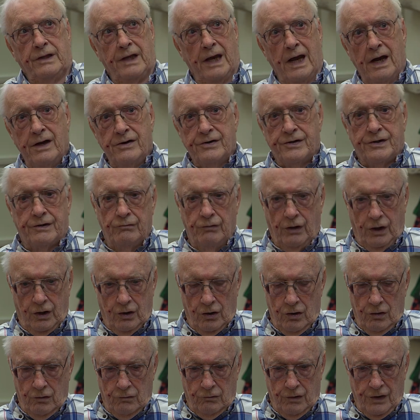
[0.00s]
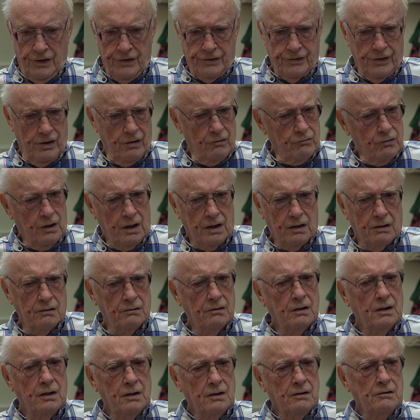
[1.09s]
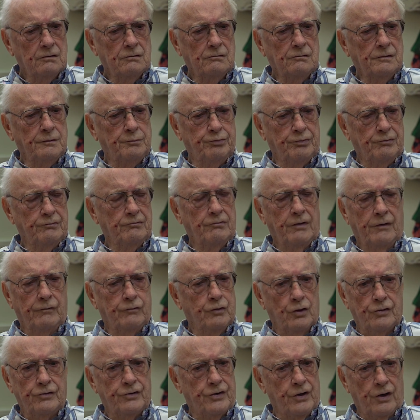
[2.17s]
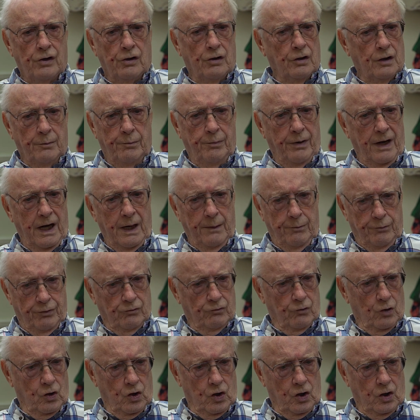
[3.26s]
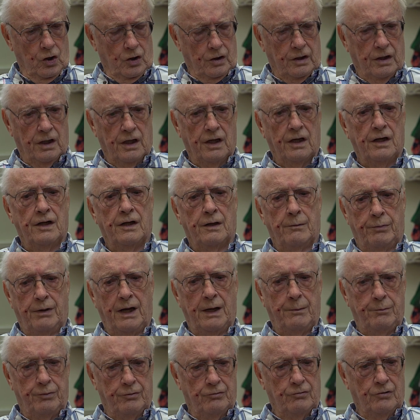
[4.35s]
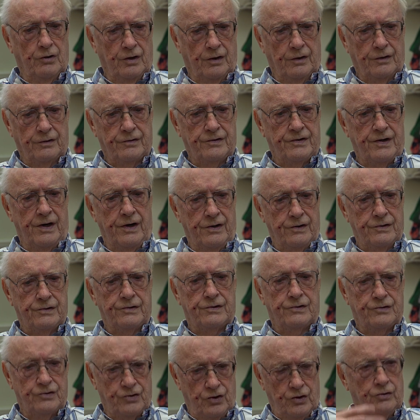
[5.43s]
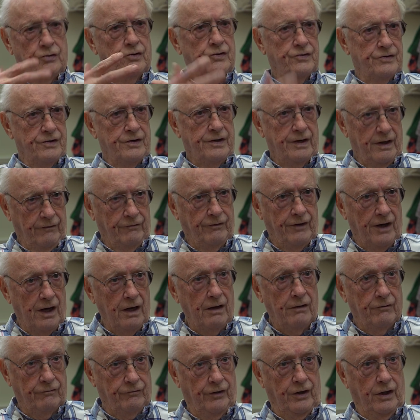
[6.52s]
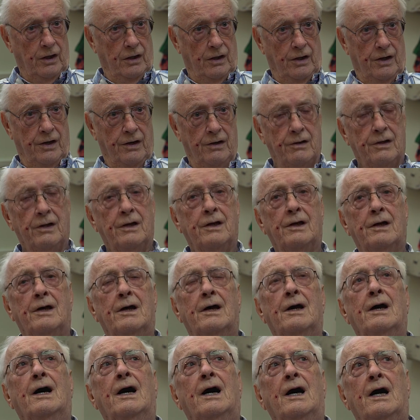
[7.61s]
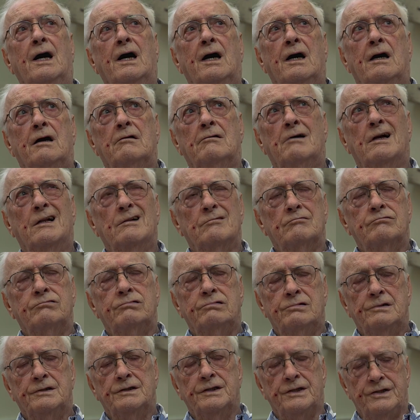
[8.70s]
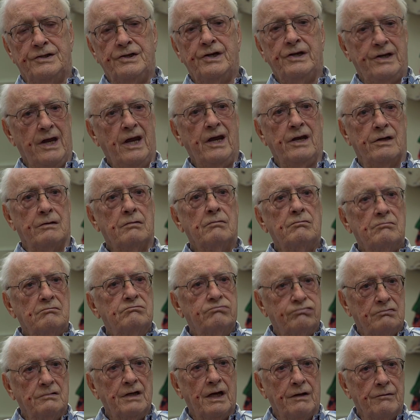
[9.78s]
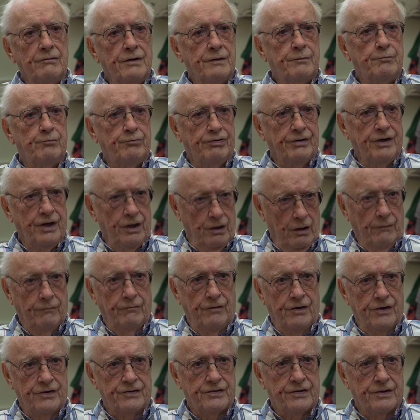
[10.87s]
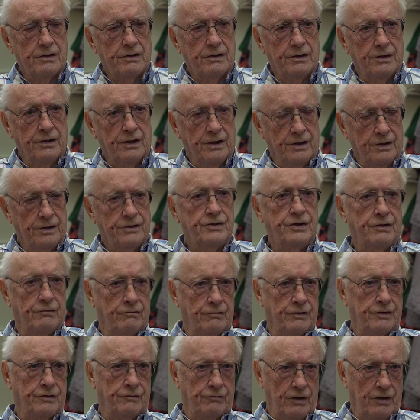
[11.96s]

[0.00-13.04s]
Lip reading: The answer we got was, oh, well, we've looked at all the paperwork, and the paperwork says she doesn't have heart failure. Well, she did. It was pretty obvious that she was